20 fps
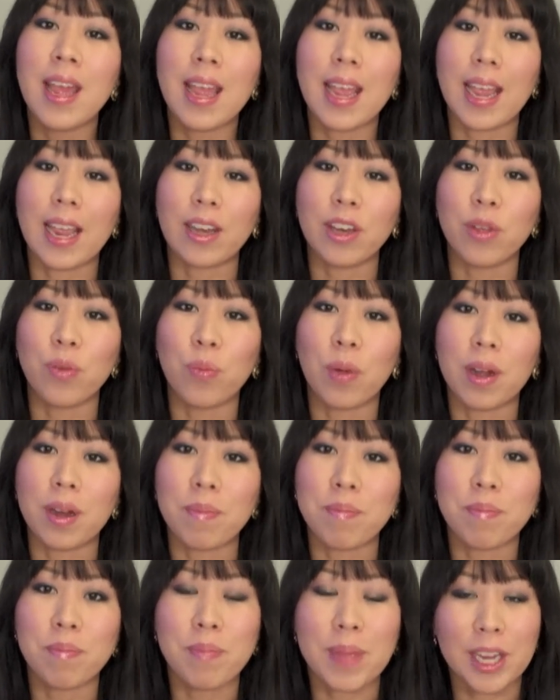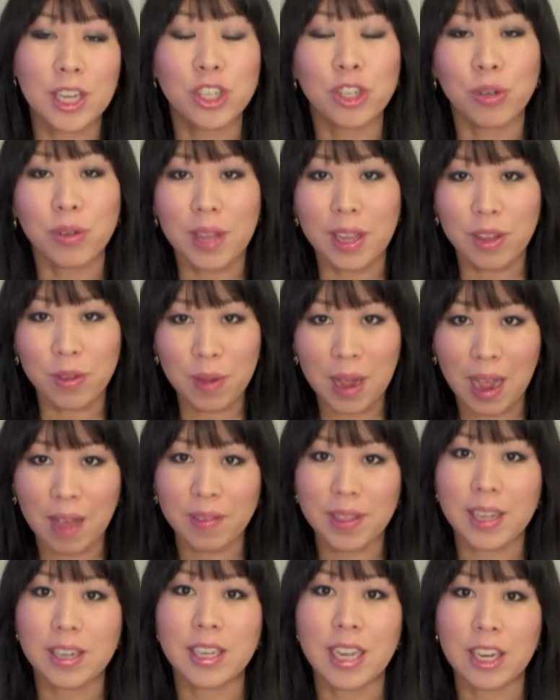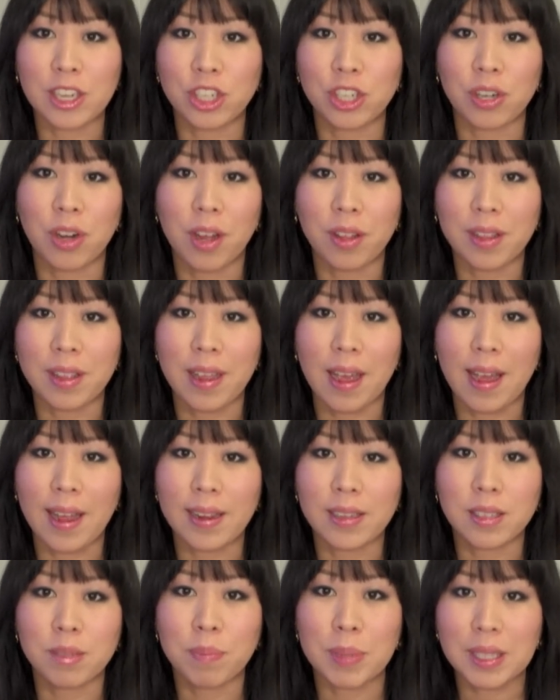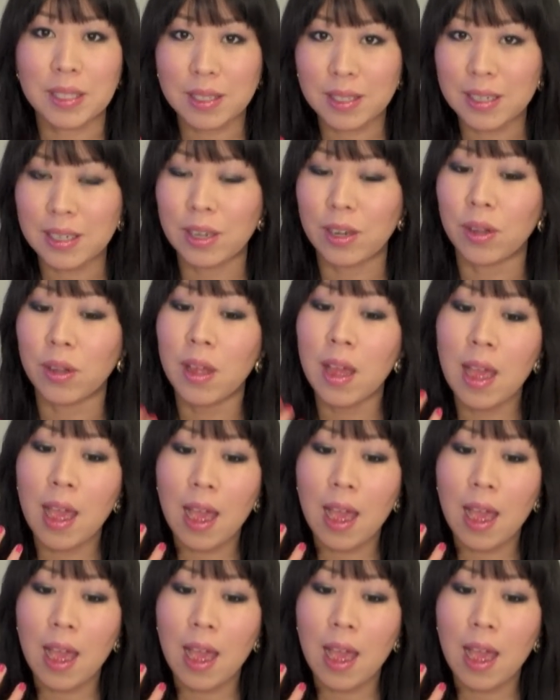and you want to make sure that you have the attention on the eyes, but still